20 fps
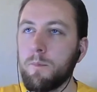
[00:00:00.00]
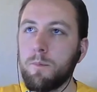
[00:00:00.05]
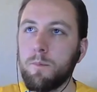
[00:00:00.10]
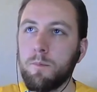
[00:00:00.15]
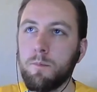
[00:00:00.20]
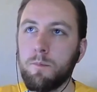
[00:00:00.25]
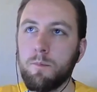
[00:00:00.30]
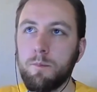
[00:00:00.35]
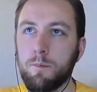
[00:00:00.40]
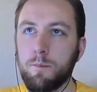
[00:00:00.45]

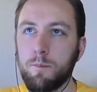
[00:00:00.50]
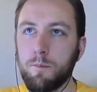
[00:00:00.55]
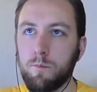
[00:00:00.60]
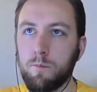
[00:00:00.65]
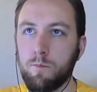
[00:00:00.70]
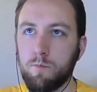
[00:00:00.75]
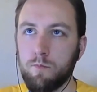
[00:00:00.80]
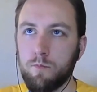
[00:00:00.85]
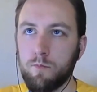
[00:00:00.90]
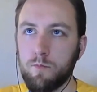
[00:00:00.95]

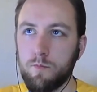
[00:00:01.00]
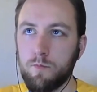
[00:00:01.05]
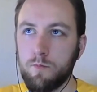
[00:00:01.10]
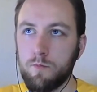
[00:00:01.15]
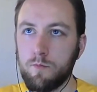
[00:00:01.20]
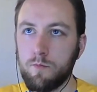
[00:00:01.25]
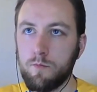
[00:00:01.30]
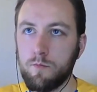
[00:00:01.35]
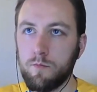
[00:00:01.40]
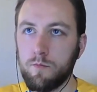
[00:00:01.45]

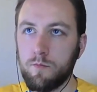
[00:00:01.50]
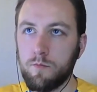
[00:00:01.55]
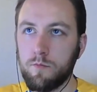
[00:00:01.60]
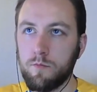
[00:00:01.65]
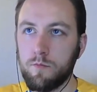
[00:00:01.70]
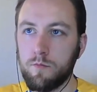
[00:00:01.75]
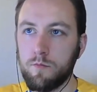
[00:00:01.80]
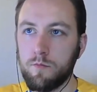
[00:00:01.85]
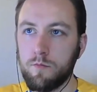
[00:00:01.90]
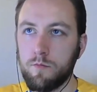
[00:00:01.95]

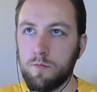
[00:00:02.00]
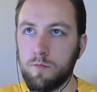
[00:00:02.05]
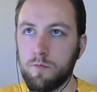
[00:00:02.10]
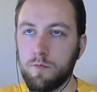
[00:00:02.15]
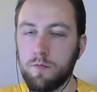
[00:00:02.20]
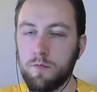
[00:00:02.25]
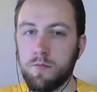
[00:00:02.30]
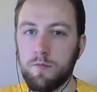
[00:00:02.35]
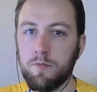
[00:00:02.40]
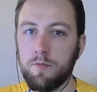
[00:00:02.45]

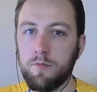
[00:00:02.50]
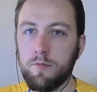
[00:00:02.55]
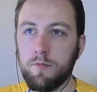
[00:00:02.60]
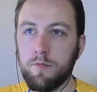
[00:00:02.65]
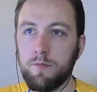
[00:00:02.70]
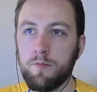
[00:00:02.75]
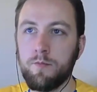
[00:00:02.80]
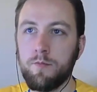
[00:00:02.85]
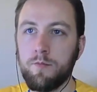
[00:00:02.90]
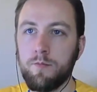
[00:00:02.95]

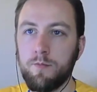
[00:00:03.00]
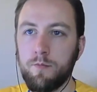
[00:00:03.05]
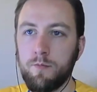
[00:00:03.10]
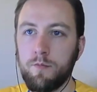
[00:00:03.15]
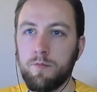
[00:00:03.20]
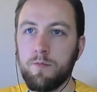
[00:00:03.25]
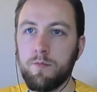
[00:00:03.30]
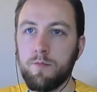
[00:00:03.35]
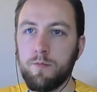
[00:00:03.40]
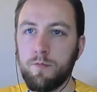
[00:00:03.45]

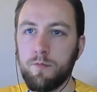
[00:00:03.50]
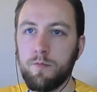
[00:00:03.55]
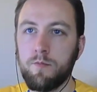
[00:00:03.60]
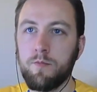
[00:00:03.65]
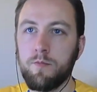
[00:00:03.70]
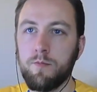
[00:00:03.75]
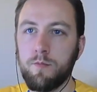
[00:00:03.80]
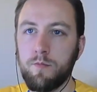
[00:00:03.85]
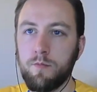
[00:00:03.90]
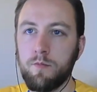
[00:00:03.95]

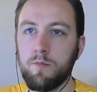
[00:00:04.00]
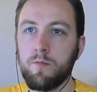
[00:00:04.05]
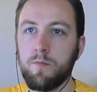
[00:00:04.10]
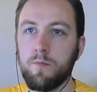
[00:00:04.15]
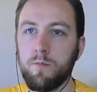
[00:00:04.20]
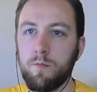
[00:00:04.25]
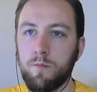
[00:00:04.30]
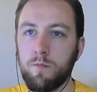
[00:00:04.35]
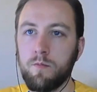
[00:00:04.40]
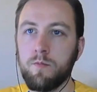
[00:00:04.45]

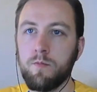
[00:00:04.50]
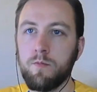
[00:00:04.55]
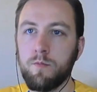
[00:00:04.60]
This person isn't speaking.